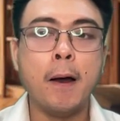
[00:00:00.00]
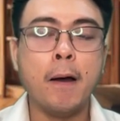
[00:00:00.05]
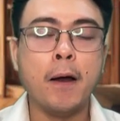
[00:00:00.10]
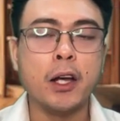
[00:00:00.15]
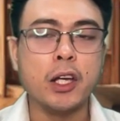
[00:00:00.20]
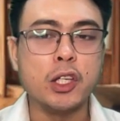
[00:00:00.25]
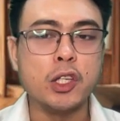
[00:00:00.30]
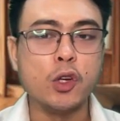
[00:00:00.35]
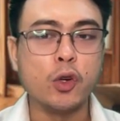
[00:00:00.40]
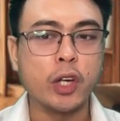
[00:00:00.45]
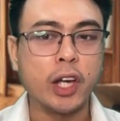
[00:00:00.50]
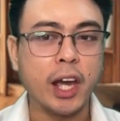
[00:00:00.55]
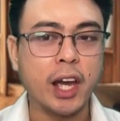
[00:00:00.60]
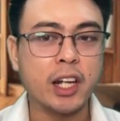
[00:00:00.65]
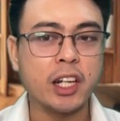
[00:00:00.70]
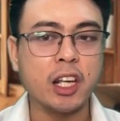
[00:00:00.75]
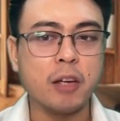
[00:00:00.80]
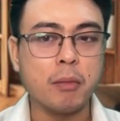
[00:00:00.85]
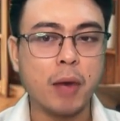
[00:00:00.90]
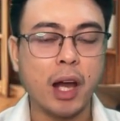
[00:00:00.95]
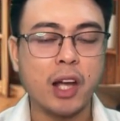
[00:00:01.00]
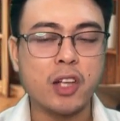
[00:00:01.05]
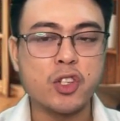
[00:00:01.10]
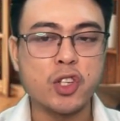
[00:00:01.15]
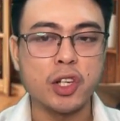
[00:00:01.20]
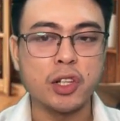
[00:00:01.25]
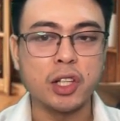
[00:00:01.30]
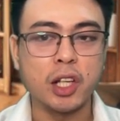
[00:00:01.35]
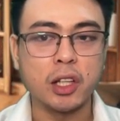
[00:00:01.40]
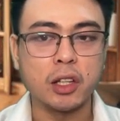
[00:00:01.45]
You can
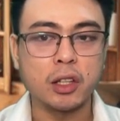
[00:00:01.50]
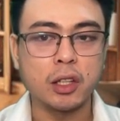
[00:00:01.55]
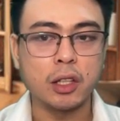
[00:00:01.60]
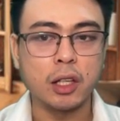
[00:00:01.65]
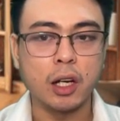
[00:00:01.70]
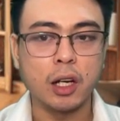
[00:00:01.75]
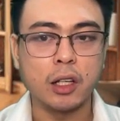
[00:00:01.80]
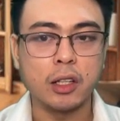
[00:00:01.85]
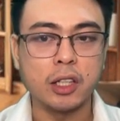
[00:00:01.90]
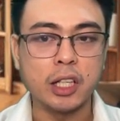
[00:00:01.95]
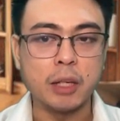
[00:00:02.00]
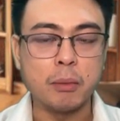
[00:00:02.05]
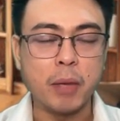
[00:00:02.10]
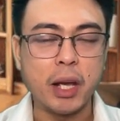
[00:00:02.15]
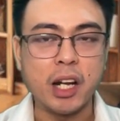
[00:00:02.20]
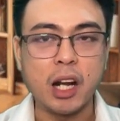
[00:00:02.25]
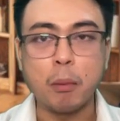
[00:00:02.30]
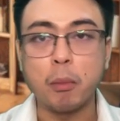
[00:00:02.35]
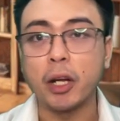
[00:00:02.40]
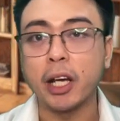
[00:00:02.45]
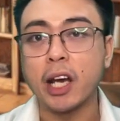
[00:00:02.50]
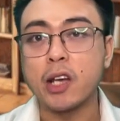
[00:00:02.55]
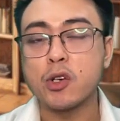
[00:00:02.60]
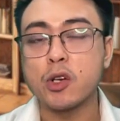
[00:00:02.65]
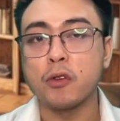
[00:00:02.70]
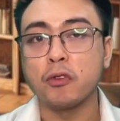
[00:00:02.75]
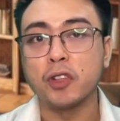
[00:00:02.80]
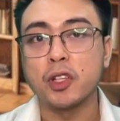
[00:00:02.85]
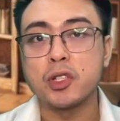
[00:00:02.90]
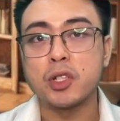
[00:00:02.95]
imagine that the main application
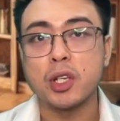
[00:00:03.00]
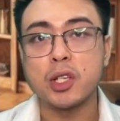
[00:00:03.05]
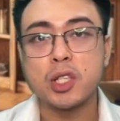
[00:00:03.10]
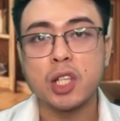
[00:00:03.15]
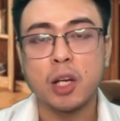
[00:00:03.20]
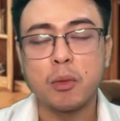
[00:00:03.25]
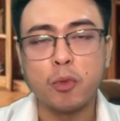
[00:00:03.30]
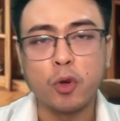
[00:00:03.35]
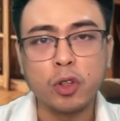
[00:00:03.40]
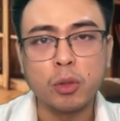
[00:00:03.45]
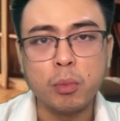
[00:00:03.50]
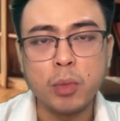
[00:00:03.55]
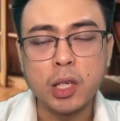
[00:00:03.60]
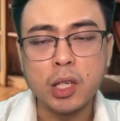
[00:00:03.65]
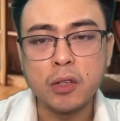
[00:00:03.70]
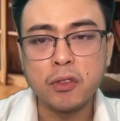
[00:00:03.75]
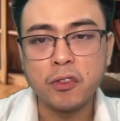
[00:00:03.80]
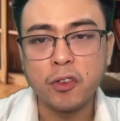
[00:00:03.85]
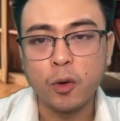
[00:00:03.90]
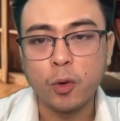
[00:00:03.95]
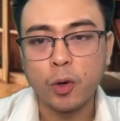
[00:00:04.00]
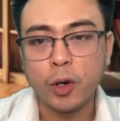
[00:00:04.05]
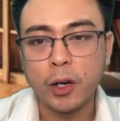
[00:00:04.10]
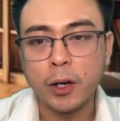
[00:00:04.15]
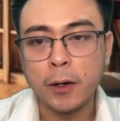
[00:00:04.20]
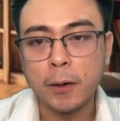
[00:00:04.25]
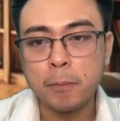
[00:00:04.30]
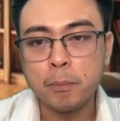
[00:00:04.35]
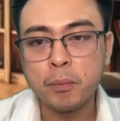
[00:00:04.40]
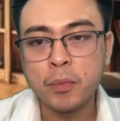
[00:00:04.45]
of this system would be
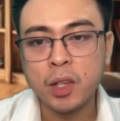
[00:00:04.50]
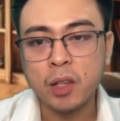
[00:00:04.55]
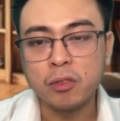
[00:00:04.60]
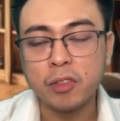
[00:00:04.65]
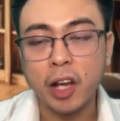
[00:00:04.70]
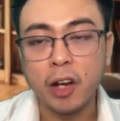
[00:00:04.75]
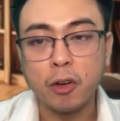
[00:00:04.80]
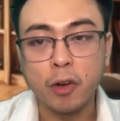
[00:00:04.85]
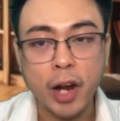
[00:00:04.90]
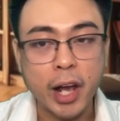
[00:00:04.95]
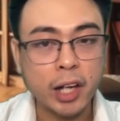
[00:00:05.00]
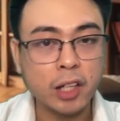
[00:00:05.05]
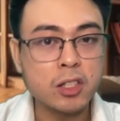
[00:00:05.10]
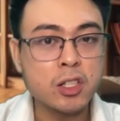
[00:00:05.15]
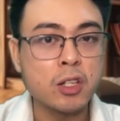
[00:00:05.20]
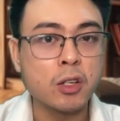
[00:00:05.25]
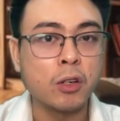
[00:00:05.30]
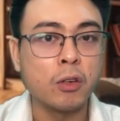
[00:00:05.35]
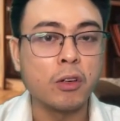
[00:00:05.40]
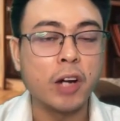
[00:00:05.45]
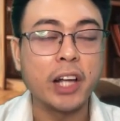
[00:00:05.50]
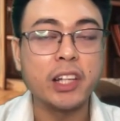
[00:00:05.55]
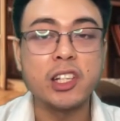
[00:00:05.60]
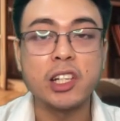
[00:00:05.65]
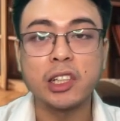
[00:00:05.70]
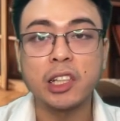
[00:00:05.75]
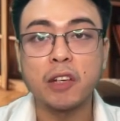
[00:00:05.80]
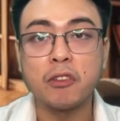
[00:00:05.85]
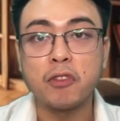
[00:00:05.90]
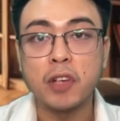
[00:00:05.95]
for direct
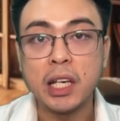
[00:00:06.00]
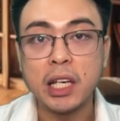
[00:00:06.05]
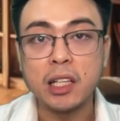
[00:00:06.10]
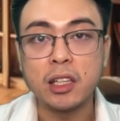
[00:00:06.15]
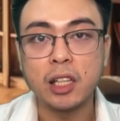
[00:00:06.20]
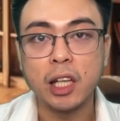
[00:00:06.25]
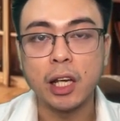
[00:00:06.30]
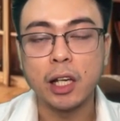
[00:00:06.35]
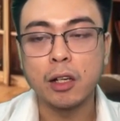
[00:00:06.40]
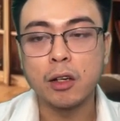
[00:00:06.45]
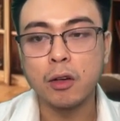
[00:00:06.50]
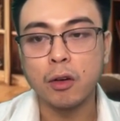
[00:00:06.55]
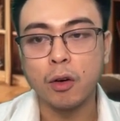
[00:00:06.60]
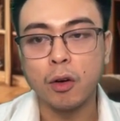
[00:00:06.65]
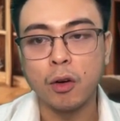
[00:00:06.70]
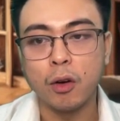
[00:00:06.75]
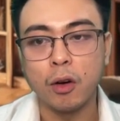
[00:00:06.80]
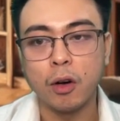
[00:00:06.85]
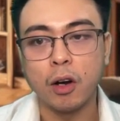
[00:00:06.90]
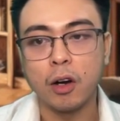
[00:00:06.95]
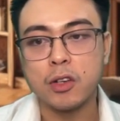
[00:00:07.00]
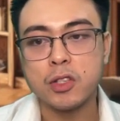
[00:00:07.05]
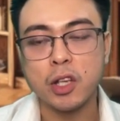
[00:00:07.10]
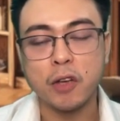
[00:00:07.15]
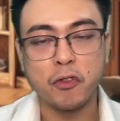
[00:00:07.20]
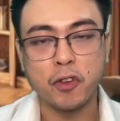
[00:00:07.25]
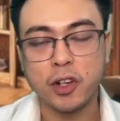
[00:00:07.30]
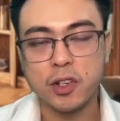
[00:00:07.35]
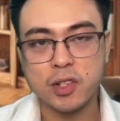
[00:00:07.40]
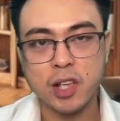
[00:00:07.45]
radiative heating. Say,
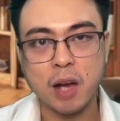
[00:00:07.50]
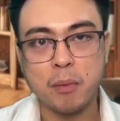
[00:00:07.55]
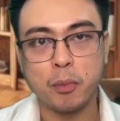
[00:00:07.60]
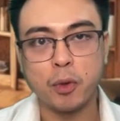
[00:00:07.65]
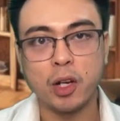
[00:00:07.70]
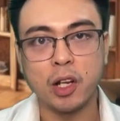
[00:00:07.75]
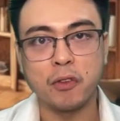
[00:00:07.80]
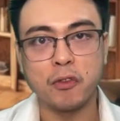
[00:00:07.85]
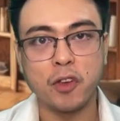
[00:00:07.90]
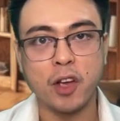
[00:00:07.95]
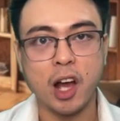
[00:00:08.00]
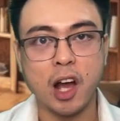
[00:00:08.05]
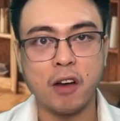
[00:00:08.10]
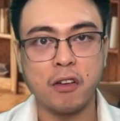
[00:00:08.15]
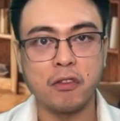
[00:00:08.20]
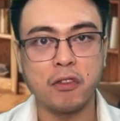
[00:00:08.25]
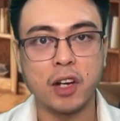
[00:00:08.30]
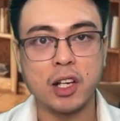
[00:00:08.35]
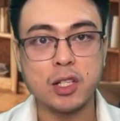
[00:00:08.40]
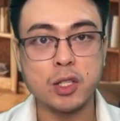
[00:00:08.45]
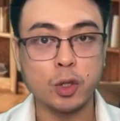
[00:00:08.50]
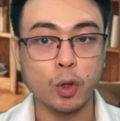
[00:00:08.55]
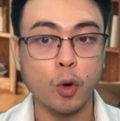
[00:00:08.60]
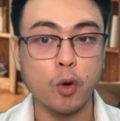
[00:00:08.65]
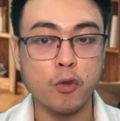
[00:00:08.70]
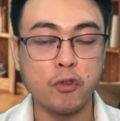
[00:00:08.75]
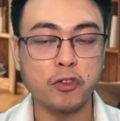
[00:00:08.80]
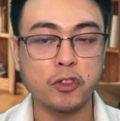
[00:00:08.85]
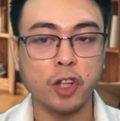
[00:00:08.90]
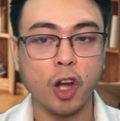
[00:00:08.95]
for example, if you have a
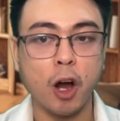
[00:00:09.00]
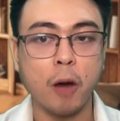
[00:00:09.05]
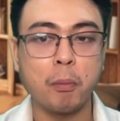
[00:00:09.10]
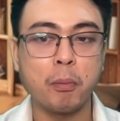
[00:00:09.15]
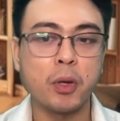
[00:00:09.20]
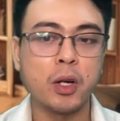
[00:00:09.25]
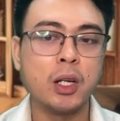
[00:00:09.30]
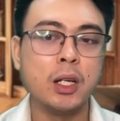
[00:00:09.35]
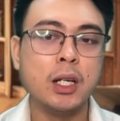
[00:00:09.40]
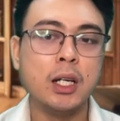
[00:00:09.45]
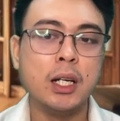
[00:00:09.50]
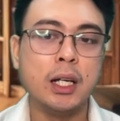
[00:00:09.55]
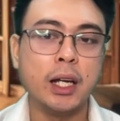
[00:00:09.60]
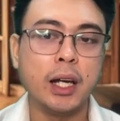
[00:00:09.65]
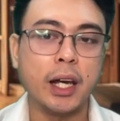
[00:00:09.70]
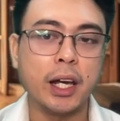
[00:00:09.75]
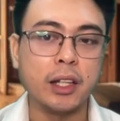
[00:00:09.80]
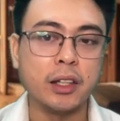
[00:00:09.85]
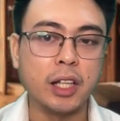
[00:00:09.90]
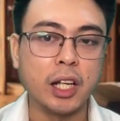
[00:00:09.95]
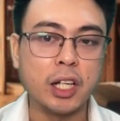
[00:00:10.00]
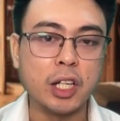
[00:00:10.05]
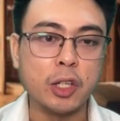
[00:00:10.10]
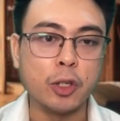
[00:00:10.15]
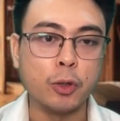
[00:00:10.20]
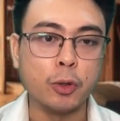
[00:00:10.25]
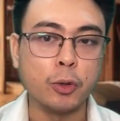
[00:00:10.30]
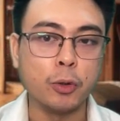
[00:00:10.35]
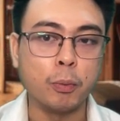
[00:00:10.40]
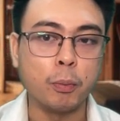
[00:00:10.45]
stove top and then
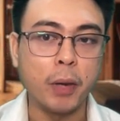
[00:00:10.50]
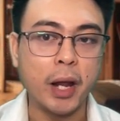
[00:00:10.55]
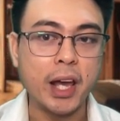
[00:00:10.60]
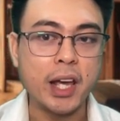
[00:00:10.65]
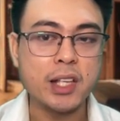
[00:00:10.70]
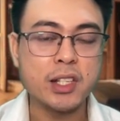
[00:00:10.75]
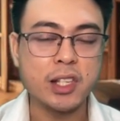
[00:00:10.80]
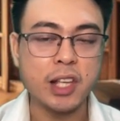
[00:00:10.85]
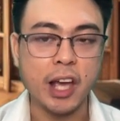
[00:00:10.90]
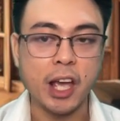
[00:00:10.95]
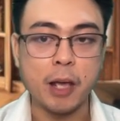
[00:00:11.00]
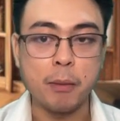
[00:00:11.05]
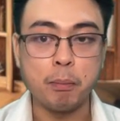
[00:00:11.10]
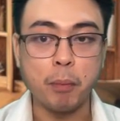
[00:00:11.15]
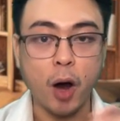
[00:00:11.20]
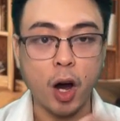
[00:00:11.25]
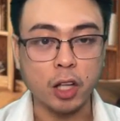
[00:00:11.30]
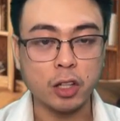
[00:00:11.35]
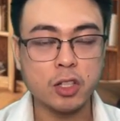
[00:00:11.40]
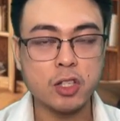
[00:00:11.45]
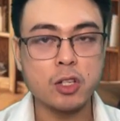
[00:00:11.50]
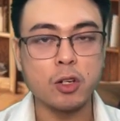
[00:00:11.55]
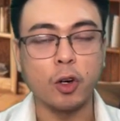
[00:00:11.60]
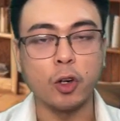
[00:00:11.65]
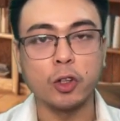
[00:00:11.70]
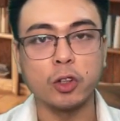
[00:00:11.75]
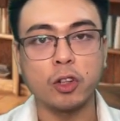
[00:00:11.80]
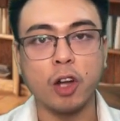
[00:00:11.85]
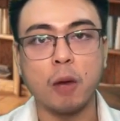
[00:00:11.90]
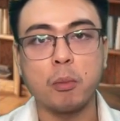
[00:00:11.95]
you place a pot
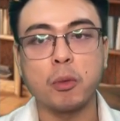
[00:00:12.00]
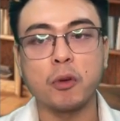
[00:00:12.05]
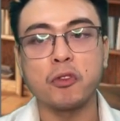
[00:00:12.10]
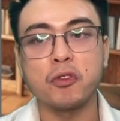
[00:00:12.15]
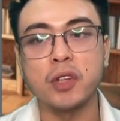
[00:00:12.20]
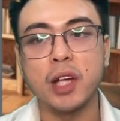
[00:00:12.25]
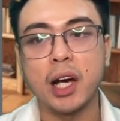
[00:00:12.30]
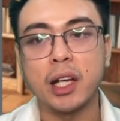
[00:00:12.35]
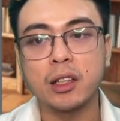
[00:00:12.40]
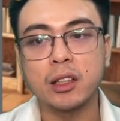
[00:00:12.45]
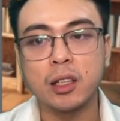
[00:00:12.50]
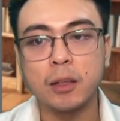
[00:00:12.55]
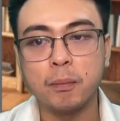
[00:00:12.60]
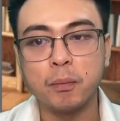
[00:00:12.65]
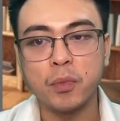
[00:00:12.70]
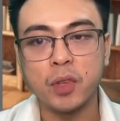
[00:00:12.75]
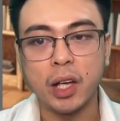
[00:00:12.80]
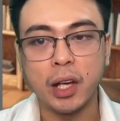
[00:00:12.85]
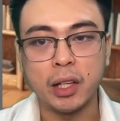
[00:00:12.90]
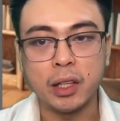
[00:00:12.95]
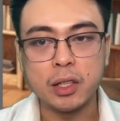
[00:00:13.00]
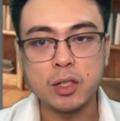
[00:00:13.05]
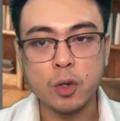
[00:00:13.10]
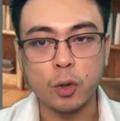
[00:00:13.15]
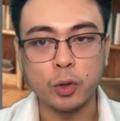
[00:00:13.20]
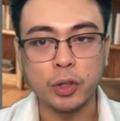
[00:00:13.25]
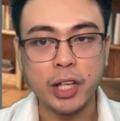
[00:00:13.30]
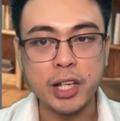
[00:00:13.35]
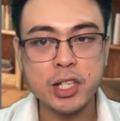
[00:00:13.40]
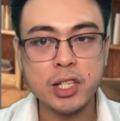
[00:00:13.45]
on top of that, and so
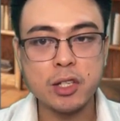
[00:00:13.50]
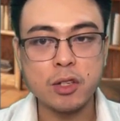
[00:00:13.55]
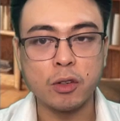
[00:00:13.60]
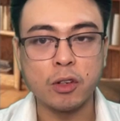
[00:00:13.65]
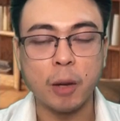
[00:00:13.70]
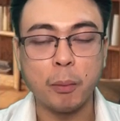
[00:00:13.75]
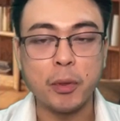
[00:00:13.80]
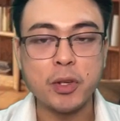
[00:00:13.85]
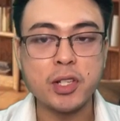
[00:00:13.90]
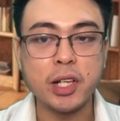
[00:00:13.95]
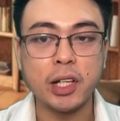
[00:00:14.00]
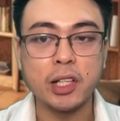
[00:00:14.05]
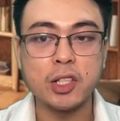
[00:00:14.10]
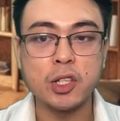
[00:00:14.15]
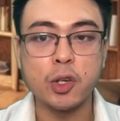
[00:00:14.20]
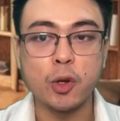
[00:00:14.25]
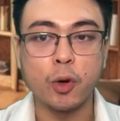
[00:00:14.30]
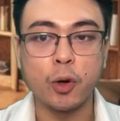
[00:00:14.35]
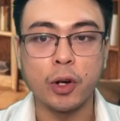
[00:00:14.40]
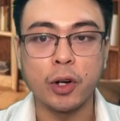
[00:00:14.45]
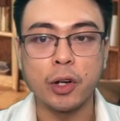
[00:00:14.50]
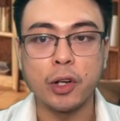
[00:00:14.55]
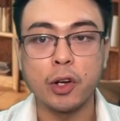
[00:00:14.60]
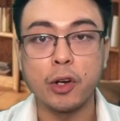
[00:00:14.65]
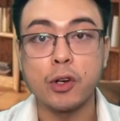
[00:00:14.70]
this represents your